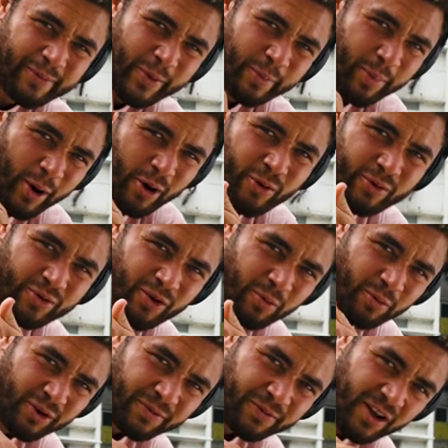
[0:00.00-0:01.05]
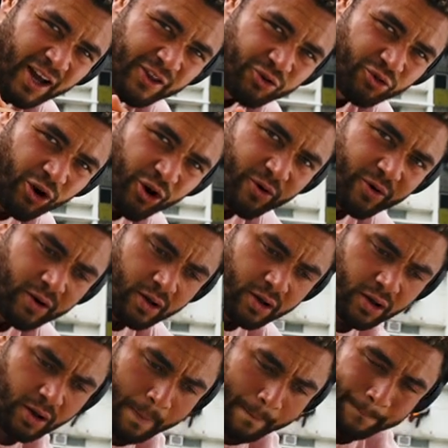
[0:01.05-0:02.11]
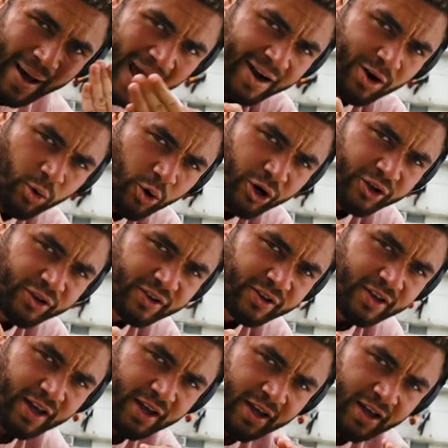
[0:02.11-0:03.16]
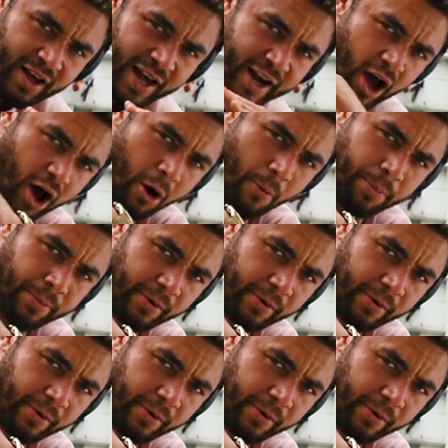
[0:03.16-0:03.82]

from the boat, so I'm gonna fly the drone backwards and up.